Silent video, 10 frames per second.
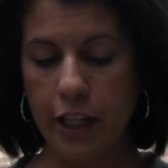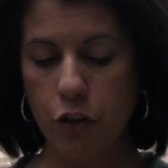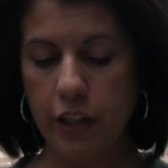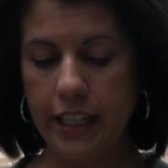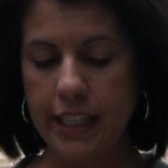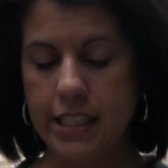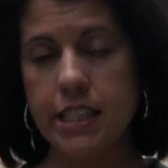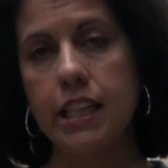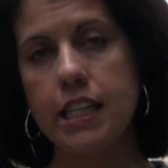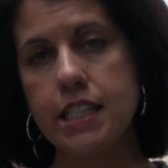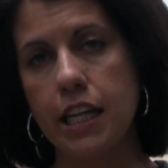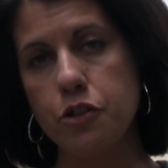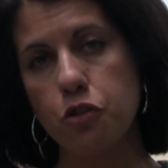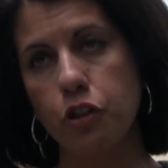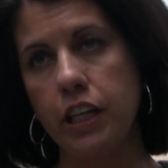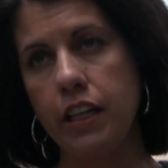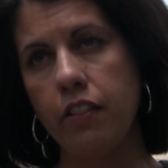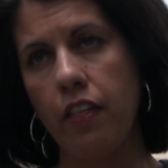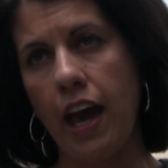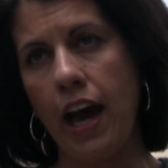ingredients in the
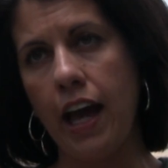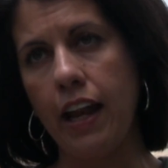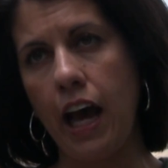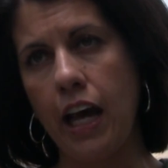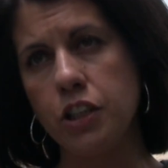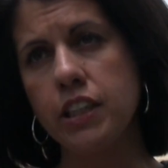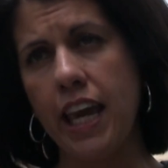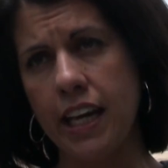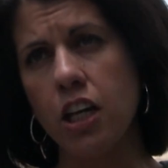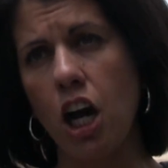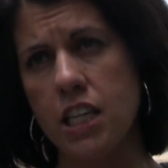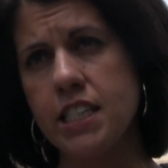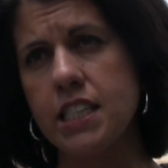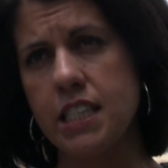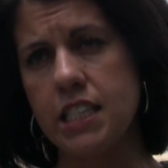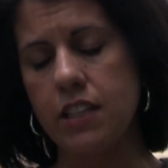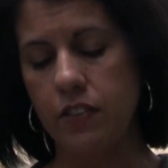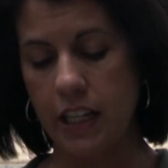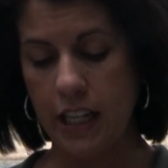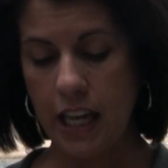sunscreen that can cause
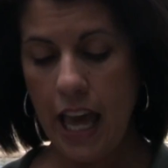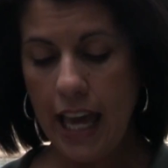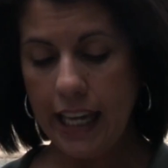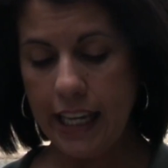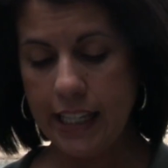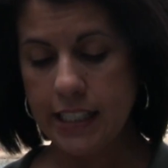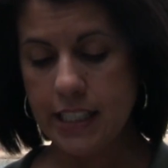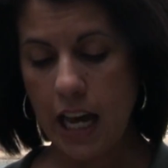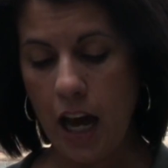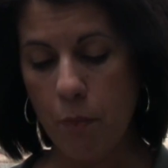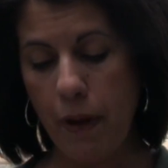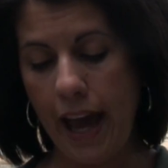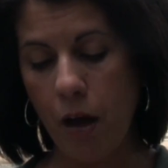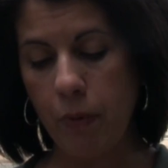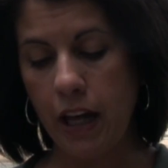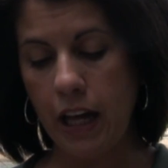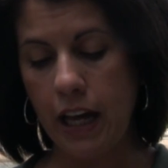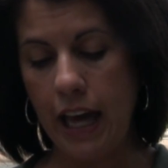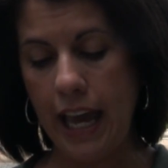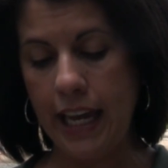sensitivity is
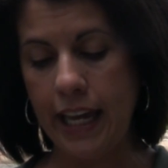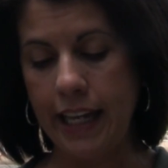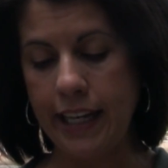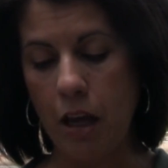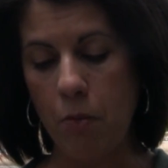PABA and